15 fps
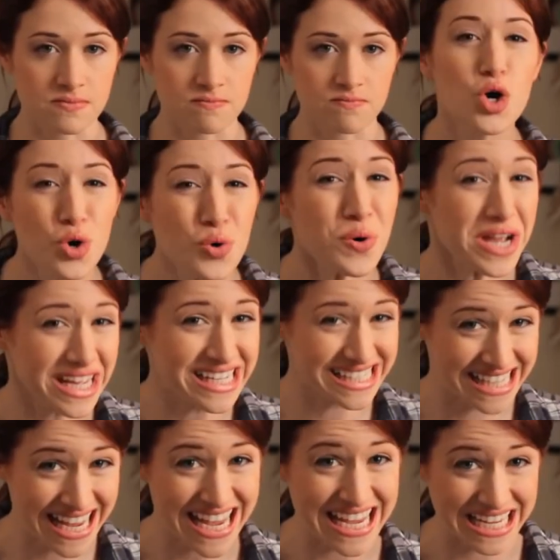Who
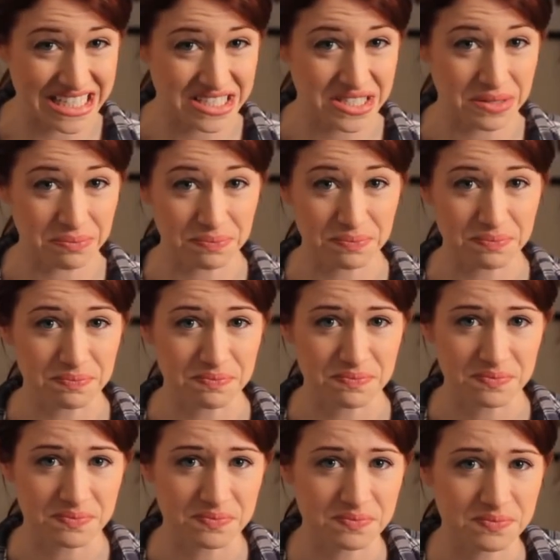is he to...
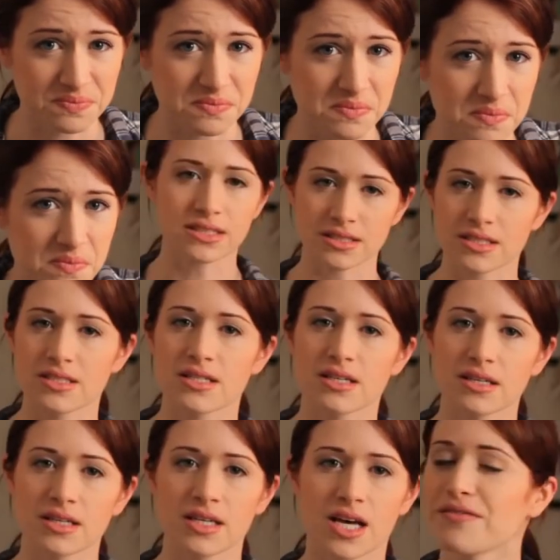I mean,
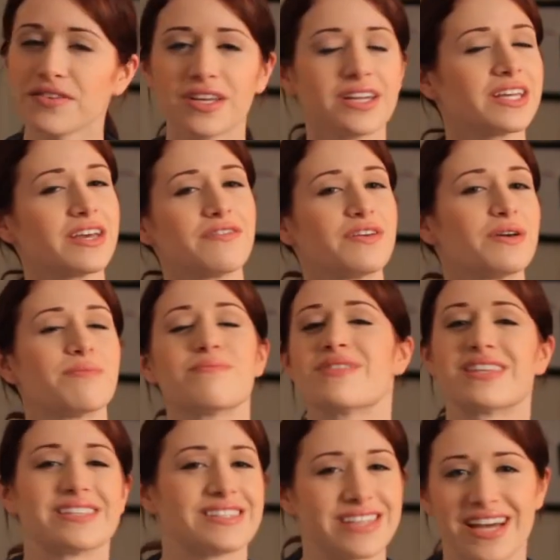not even gonna give him
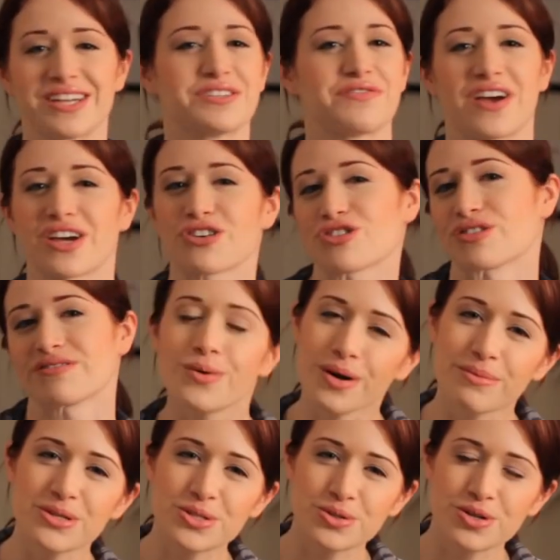the satisfaction.
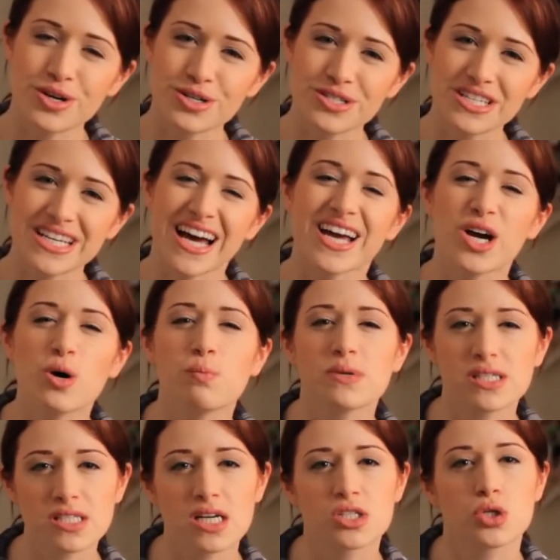Well, Mister Darcy, I hope
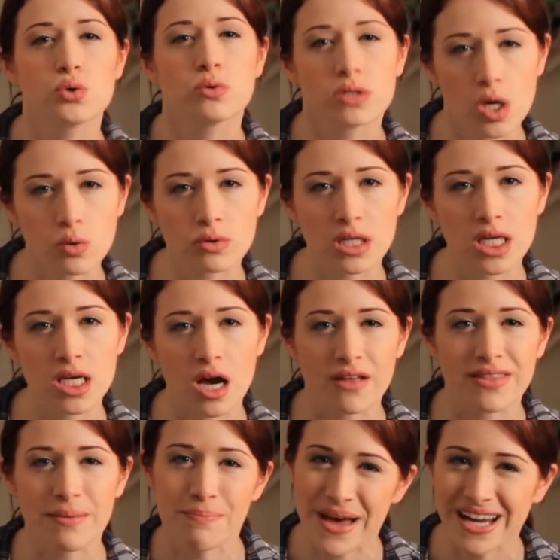it's not too lonely
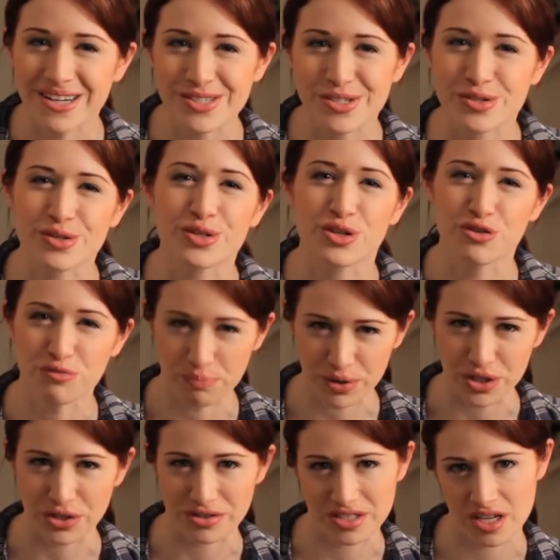on the pedestal you've
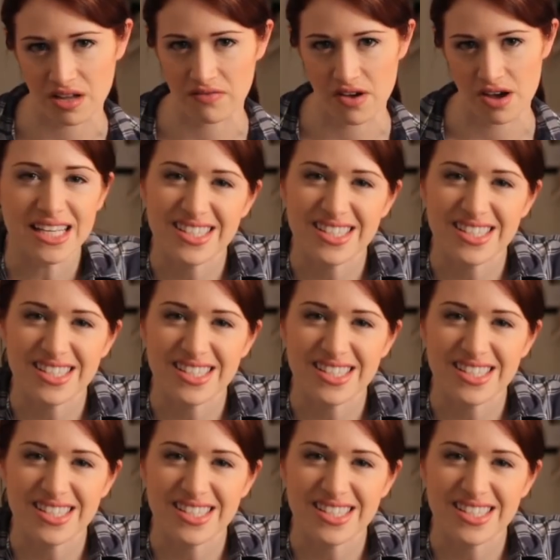put yourself on.